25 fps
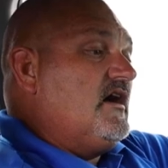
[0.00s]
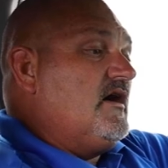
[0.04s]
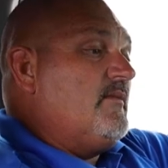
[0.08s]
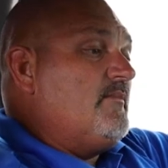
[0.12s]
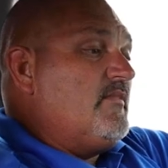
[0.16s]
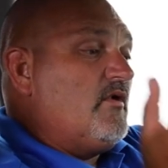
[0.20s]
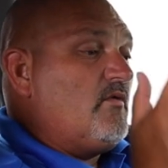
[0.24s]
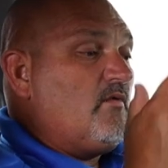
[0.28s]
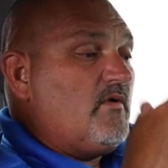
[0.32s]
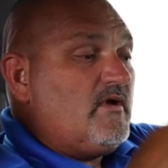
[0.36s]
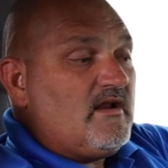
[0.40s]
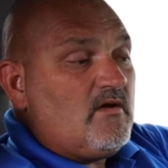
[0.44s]

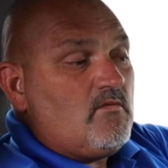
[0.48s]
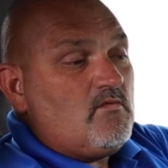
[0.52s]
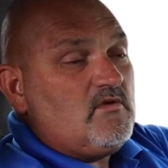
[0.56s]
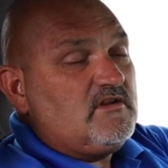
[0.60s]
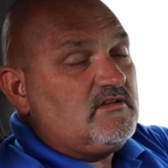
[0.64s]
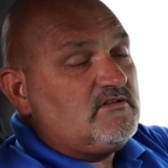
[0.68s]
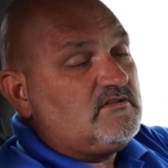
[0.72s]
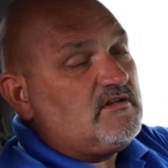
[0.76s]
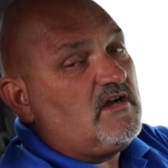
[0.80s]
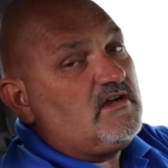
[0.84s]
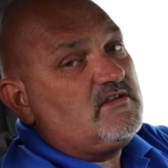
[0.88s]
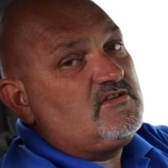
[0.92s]
But what I want
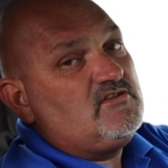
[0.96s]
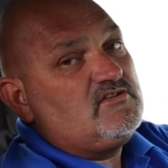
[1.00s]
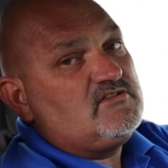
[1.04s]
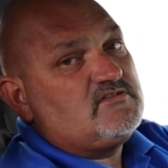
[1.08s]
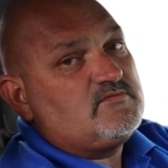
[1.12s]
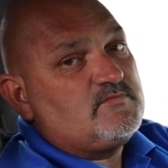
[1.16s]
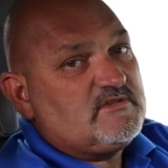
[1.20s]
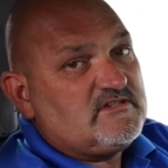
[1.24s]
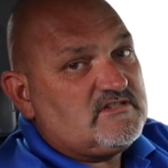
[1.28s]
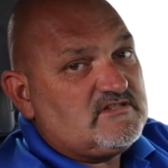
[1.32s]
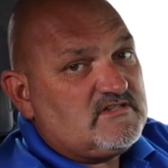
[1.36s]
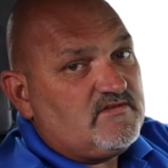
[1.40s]
to talk to you
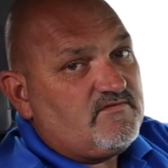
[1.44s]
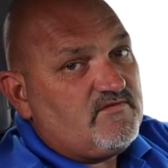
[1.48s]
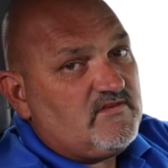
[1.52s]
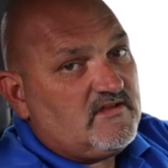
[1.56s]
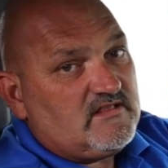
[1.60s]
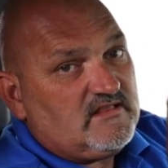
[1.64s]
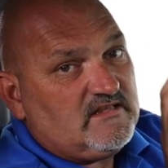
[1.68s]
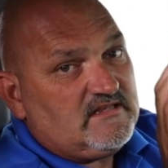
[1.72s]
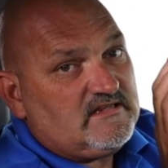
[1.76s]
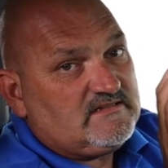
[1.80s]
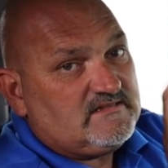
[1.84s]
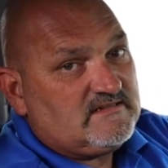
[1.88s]

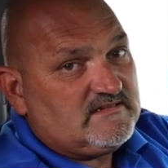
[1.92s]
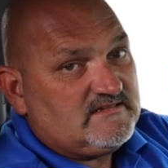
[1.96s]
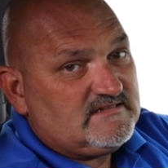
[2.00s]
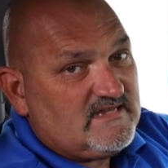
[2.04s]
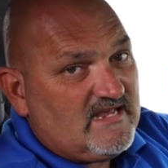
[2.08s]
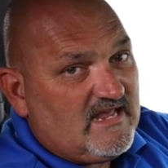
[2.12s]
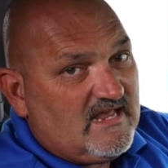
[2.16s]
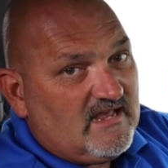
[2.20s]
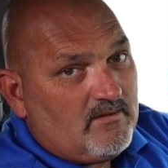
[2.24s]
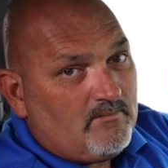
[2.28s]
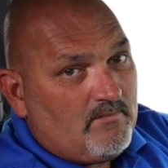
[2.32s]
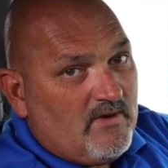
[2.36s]
specifically
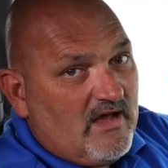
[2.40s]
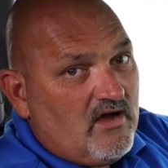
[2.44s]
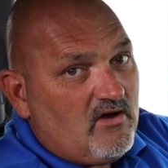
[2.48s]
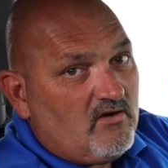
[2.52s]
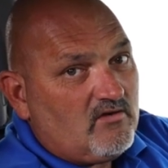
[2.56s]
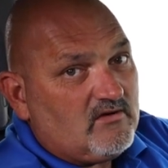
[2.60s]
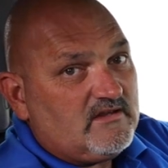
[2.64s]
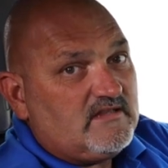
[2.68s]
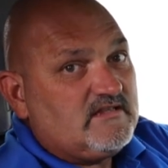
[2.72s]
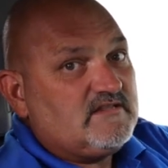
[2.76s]
today about